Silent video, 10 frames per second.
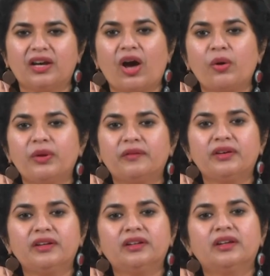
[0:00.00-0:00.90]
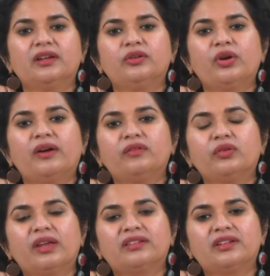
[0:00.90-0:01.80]
However, you have
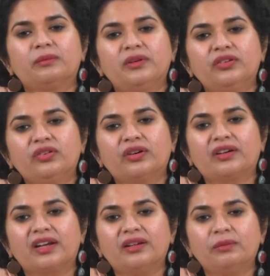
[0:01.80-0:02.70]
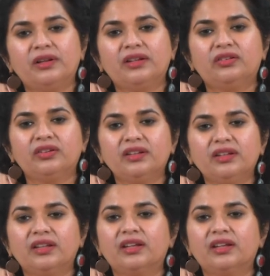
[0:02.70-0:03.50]
to establish your credibility